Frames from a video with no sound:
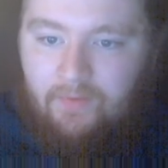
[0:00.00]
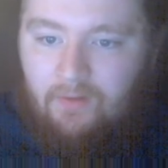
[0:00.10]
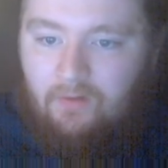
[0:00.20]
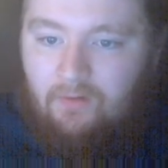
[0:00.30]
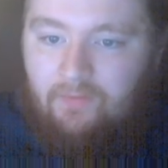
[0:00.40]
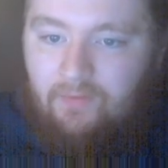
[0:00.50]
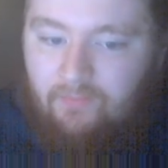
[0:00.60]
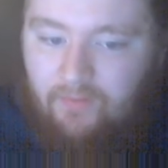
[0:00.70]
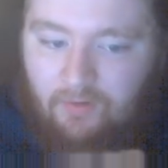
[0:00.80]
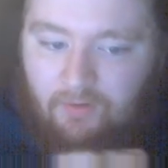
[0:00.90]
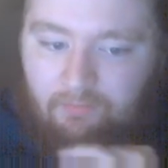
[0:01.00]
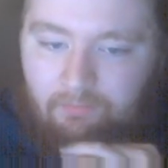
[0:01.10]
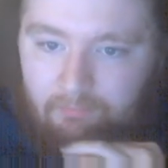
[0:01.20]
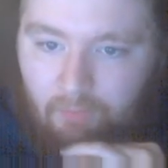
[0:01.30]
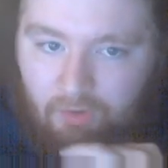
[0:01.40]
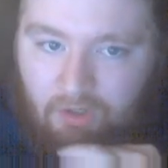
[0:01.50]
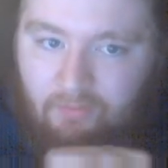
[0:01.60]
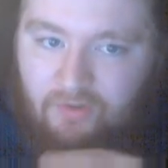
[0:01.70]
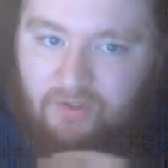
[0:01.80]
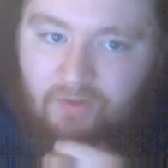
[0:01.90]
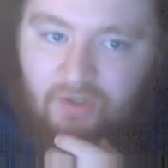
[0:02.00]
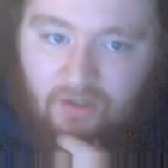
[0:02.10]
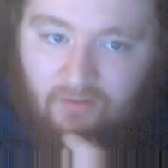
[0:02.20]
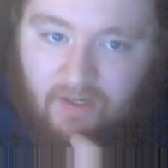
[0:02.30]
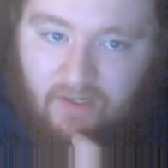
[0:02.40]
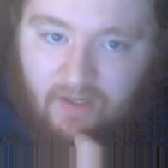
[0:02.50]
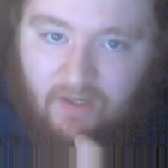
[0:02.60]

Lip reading: or the more numbers that we generate,